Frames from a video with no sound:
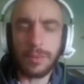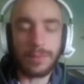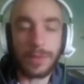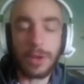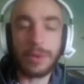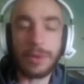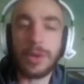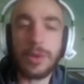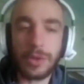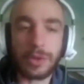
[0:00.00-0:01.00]
No,
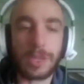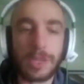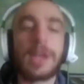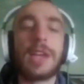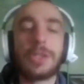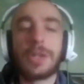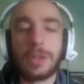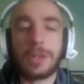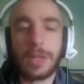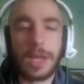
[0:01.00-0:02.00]
you were drinking, and you
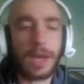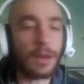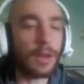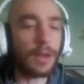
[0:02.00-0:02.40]
killed the guard.